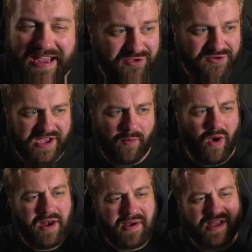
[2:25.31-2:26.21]
Either time,
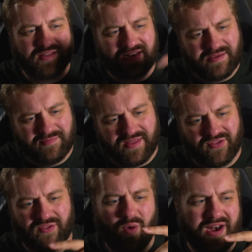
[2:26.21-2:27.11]
why did Michael let him live,
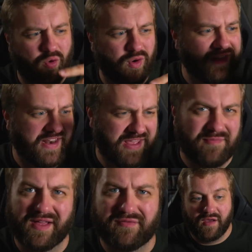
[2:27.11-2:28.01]
and then why did Corey let
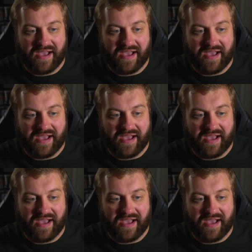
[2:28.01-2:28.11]
him live?